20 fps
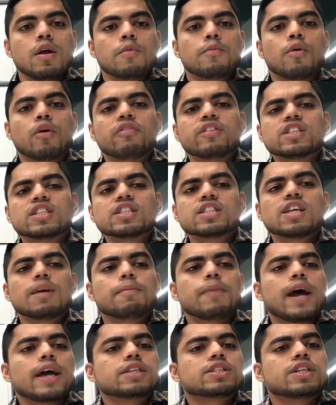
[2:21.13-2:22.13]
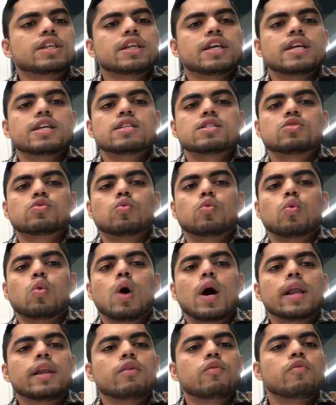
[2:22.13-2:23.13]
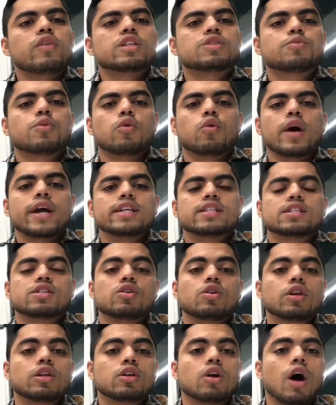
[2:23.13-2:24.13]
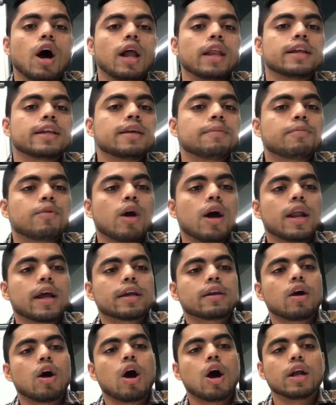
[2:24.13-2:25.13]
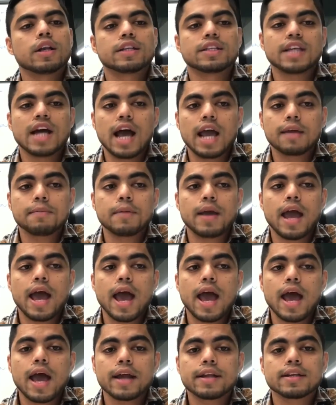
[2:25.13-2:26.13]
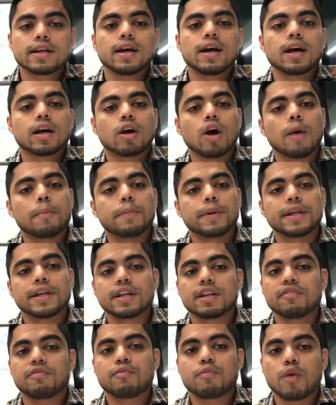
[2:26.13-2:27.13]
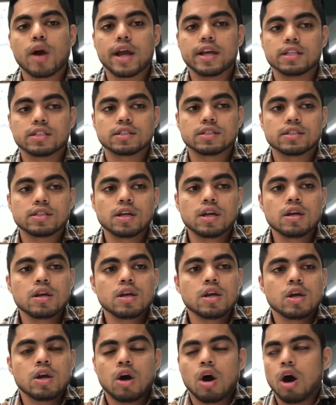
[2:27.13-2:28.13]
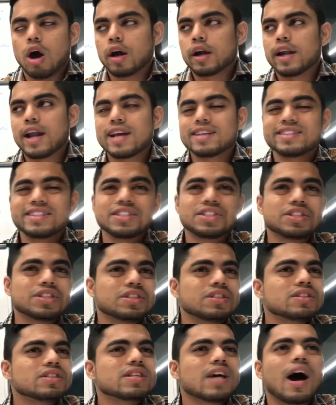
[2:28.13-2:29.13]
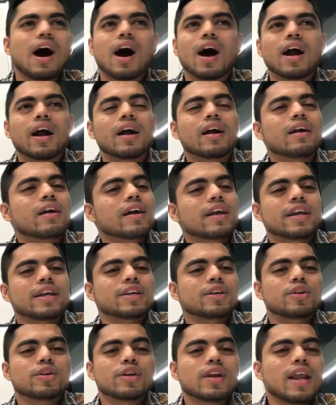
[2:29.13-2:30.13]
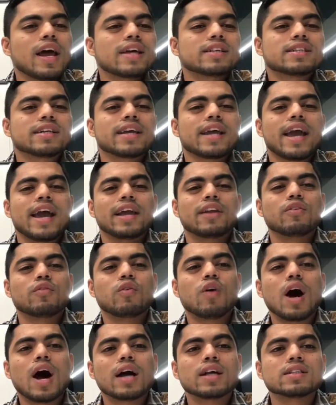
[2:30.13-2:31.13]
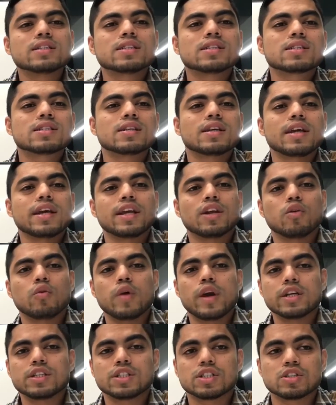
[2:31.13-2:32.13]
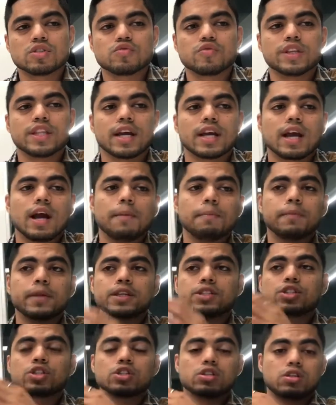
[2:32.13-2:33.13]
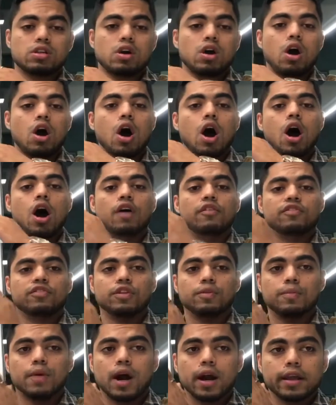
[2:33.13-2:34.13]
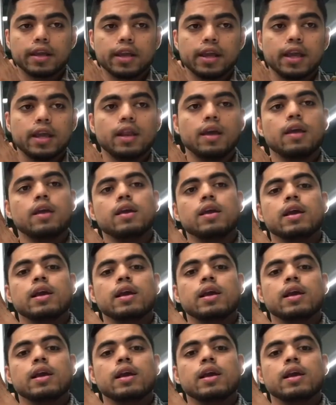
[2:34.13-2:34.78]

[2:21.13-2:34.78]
Proficient supply chain is one which provides good quality product on time at a competitive price. Organizations are utilizing advanced innovations with accomplish of the market.